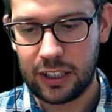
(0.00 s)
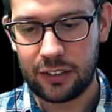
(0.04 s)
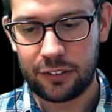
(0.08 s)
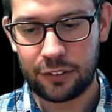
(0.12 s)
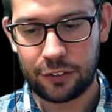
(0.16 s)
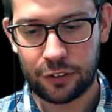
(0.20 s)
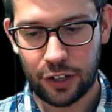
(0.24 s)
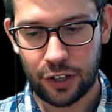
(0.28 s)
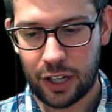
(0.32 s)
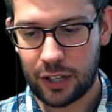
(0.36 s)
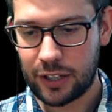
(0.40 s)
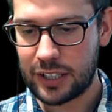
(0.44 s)

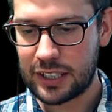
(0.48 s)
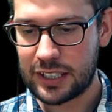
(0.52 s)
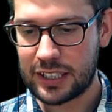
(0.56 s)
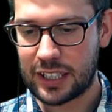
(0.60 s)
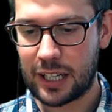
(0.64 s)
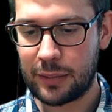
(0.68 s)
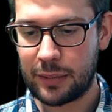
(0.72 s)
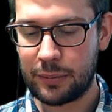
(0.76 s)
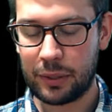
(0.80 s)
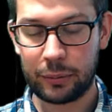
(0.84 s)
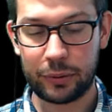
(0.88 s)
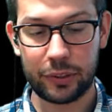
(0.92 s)
throughout the
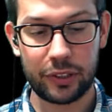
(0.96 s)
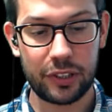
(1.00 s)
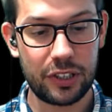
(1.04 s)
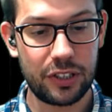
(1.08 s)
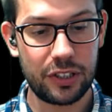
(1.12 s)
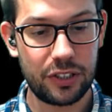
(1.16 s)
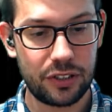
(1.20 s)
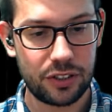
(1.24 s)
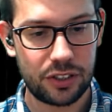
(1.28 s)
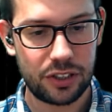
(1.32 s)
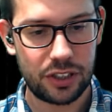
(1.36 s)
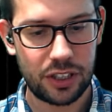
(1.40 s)
time that we're going
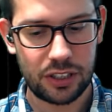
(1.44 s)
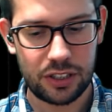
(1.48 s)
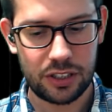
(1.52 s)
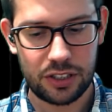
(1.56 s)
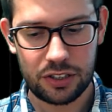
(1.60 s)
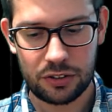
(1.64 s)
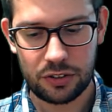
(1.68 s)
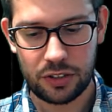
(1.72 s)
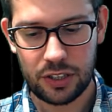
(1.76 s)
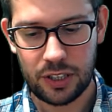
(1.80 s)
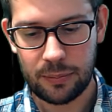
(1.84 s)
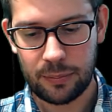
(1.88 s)
to use SEN
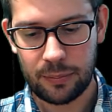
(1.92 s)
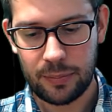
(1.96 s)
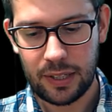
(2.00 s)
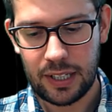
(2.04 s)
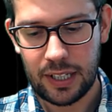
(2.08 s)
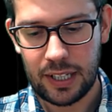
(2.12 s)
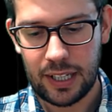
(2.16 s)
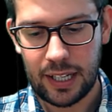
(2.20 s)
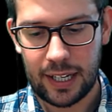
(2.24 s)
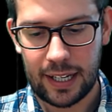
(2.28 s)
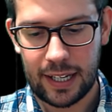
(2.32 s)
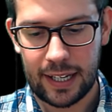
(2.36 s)

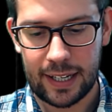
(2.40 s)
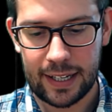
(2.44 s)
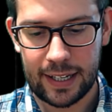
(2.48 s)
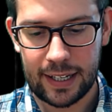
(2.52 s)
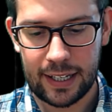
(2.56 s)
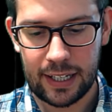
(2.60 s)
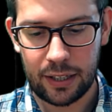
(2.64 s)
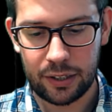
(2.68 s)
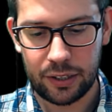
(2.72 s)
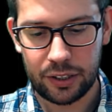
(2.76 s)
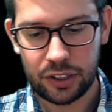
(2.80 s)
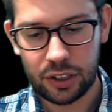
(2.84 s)

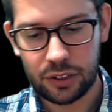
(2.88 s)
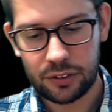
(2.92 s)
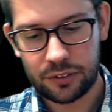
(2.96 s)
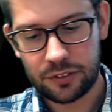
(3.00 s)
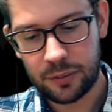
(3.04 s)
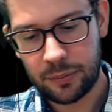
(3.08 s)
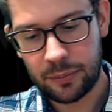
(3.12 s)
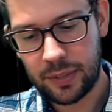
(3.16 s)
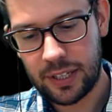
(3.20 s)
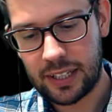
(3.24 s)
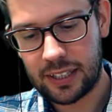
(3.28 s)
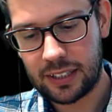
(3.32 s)
and go
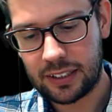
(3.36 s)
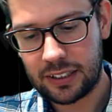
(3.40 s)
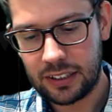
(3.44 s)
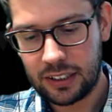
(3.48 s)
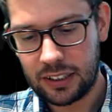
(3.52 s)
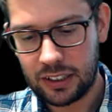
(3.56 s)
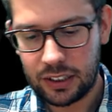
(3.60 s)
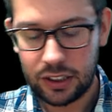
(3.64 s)
from there.